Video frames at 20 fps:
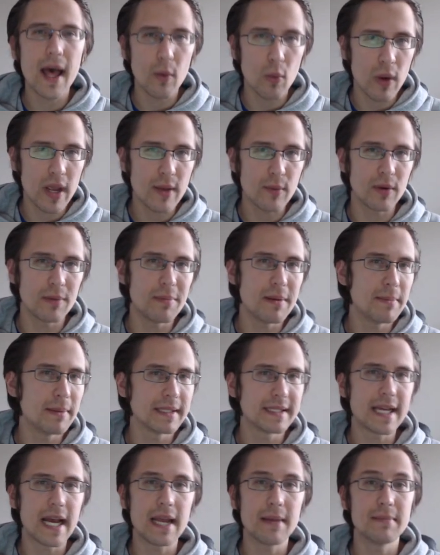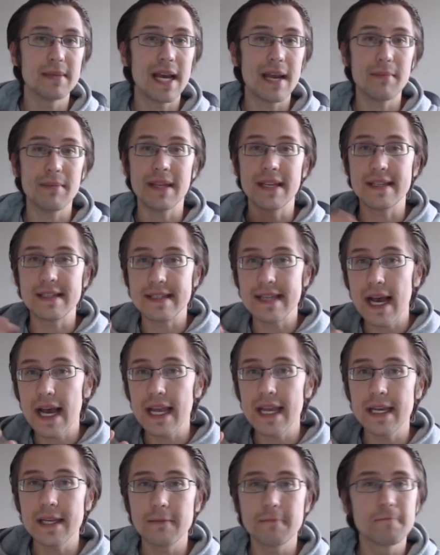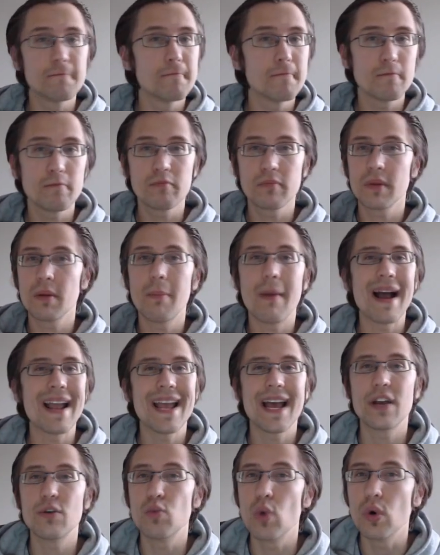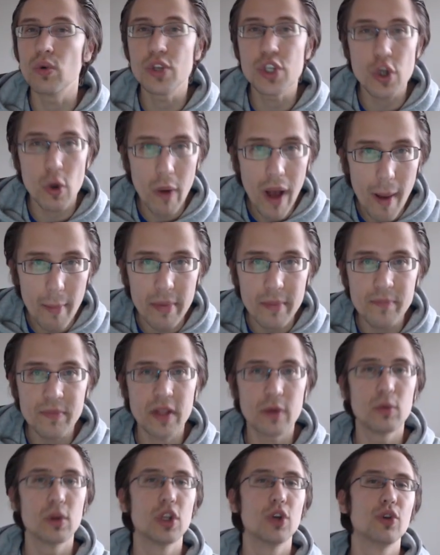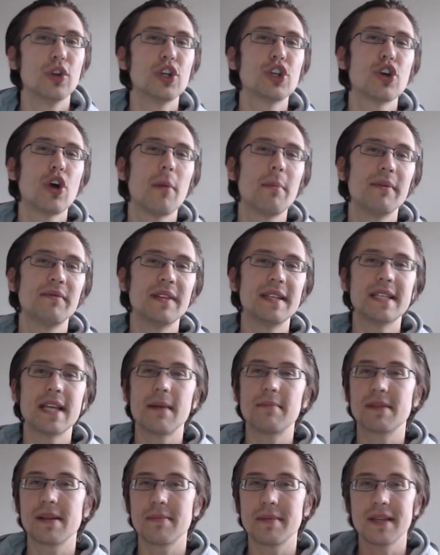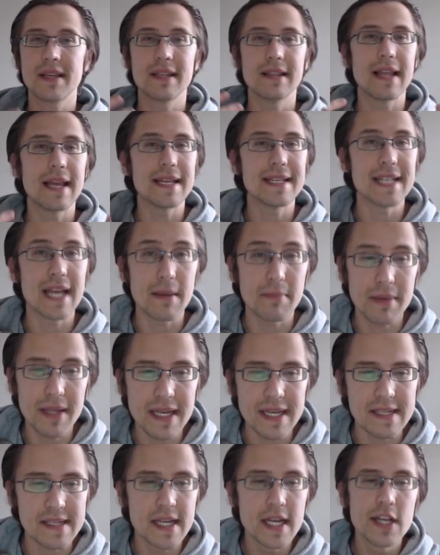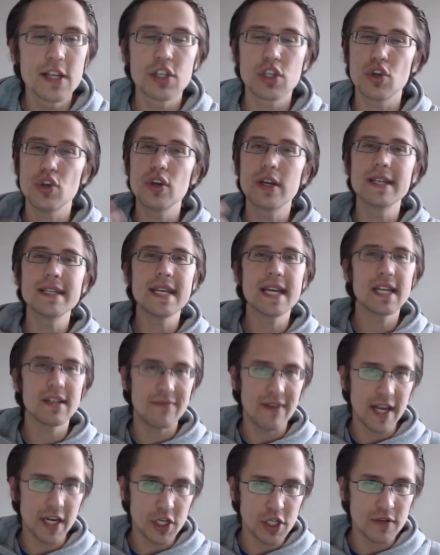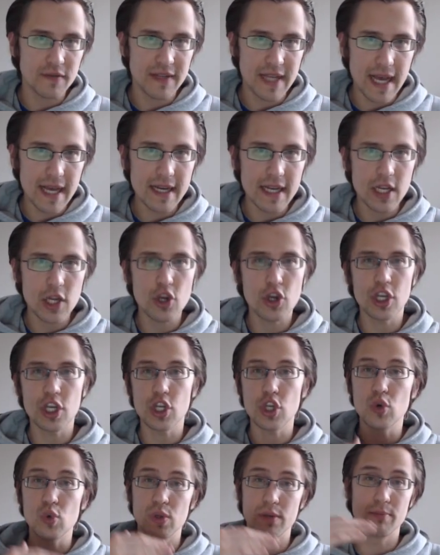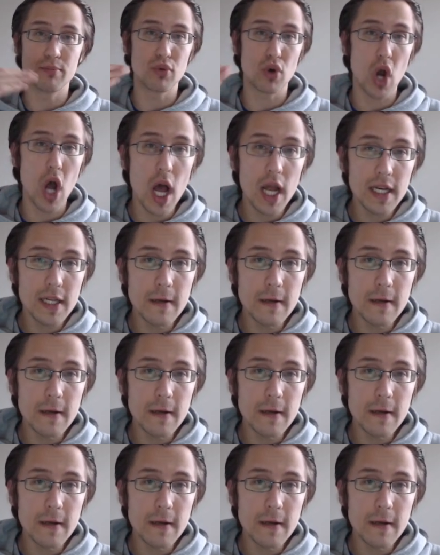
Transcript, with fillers: way, when people type diabetes diet, my ad won't show up. It will only show up if they type something in like diabetes. So you can take advantage of that and you can use broad,